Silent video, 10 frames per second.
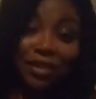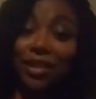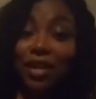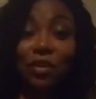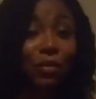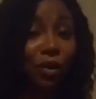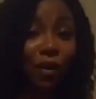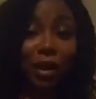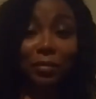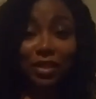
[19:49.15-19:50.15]

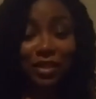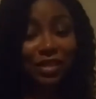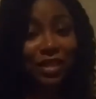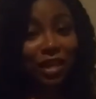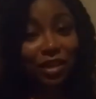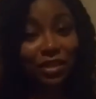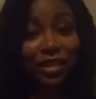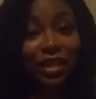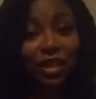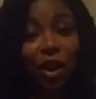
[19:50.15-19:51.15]
requirements and standards,
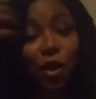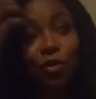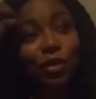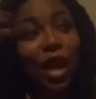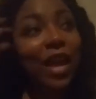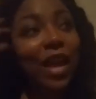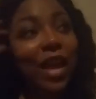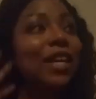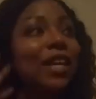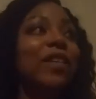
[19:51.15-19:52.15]
then no.
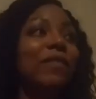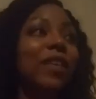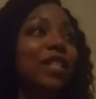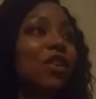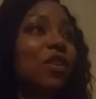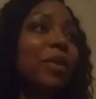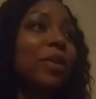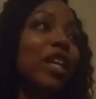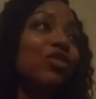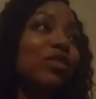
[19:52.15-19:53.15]
Like, if that's going
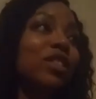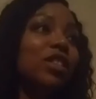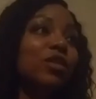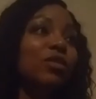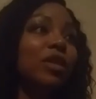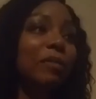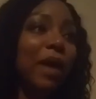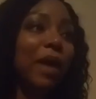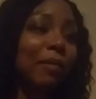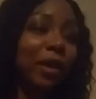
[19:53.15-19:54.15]
be an interest to you, then
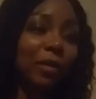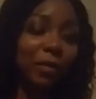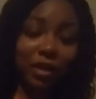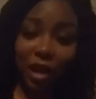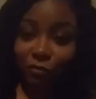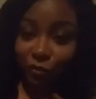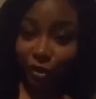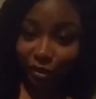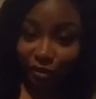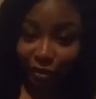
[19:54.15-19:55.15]
bye, baby. I'm free
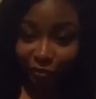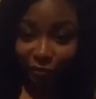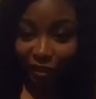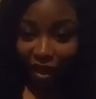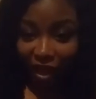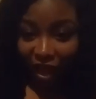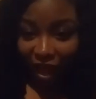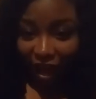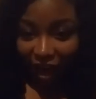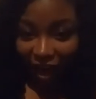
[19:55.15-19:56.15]
yourself.
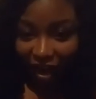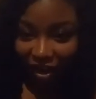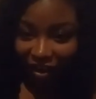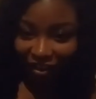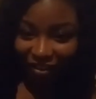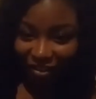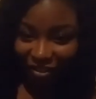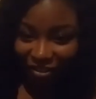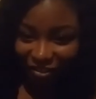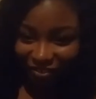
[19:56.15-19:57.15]

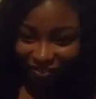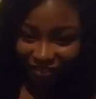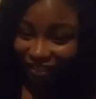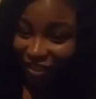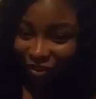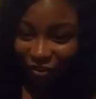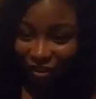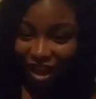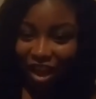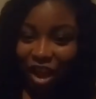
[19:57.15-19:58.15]
So
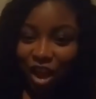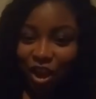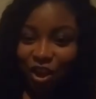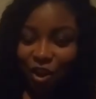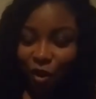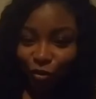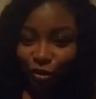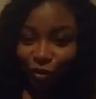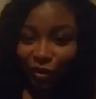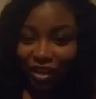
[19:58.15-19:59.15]
no, so
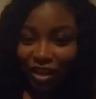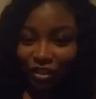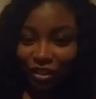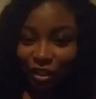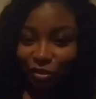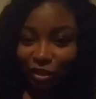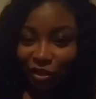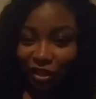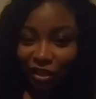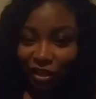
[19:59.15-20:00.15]
in a nutshell, Journey,
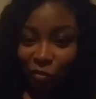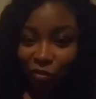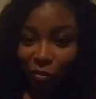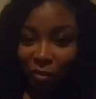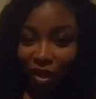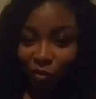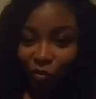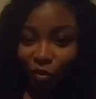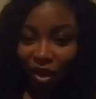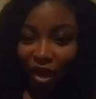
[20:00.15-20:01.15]
no matter
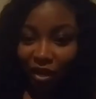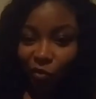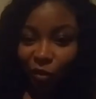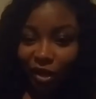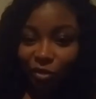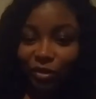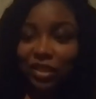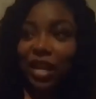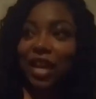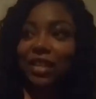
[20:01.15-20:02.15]
what kind of way you
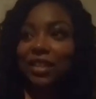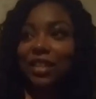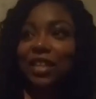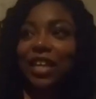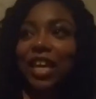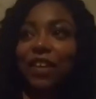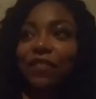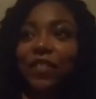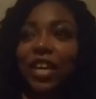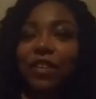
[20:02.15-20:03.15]
slice it, if
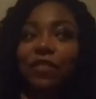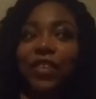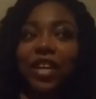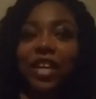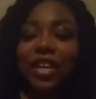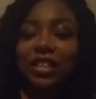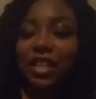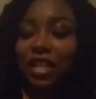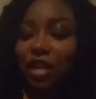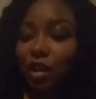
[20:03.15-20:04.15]
it isn't up